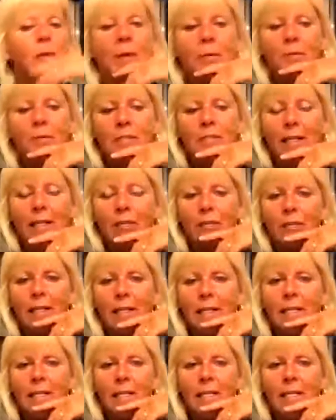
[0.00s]
it was like
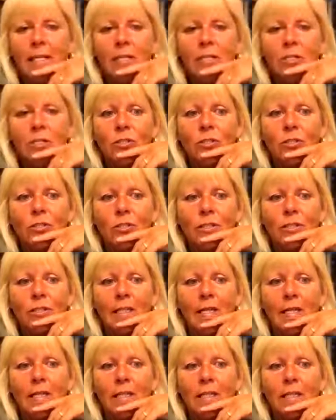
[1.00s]
United Nations on the
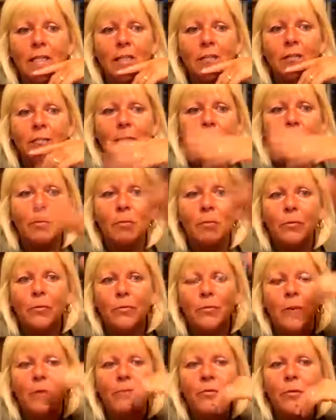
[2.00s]
set, people
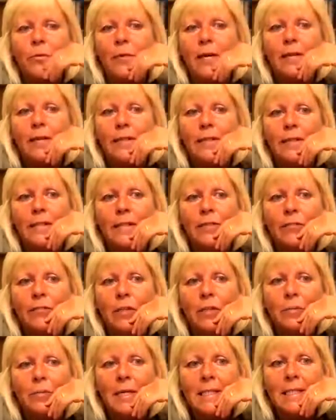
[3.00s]
from everywhere, and it didn't
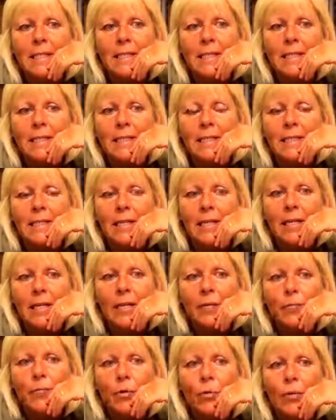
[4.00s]
really make sense.
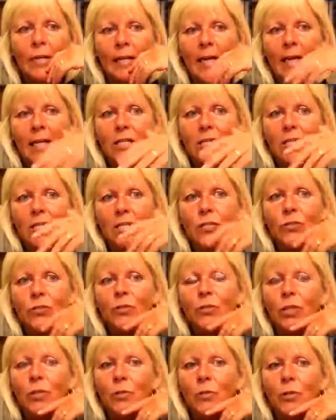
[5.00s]
But when I actually saw
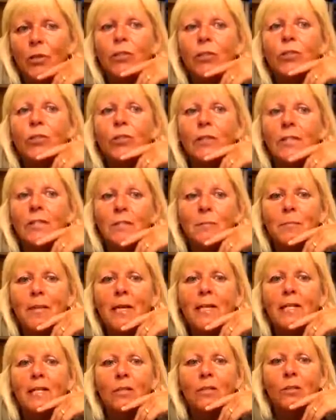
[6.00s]
the commercial, it's
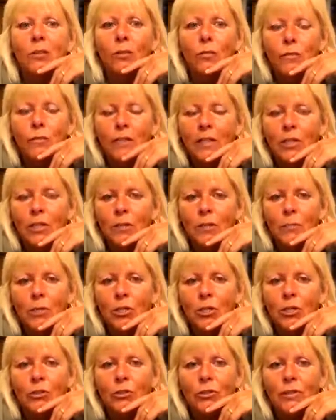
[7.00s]
made a lovely
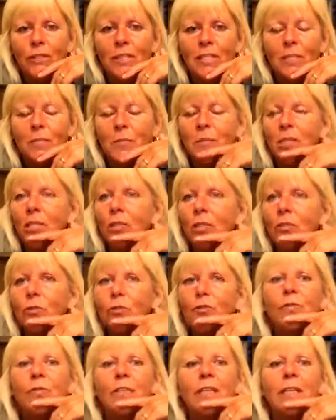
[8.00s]
commercial, and it's been
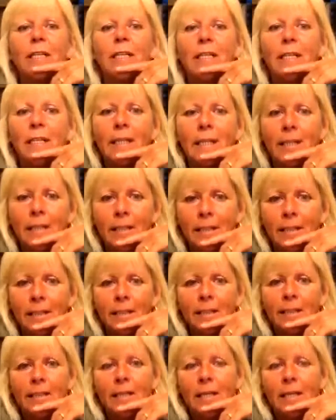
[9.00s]
used for years.